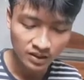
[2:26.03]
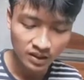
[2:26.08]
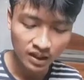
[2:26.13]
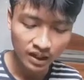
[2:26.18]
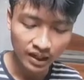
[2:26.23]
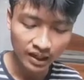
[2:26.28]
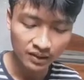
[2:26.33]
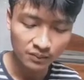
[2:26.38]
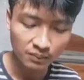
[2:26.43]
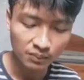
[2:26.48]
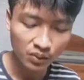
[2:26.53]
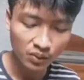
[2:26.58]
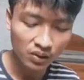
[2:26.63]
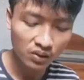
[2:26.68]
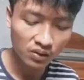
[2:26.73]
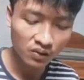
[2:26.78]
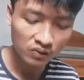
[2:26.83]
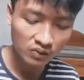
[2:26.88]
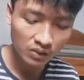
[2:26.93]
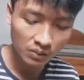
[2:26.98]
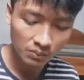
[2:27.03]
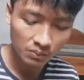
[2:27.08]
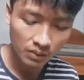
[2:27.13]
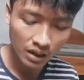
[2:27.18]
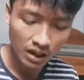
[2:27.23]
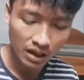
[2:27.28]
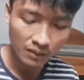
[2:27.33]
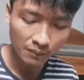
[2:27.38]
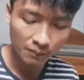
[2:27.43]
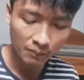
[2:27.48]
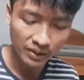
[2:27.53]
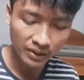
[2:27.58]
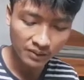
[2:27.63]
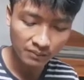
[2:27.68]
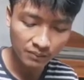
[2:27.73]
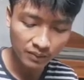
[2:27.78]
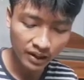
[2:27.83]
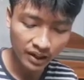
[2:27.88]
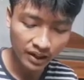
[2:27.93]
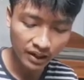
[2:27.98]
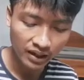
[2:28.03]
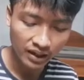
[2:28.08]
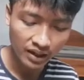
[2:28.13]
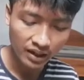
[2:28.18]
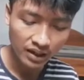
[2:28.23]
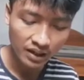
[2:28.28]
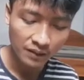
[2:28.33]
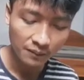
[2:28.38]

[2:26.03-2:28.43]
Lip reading: And both of them are made by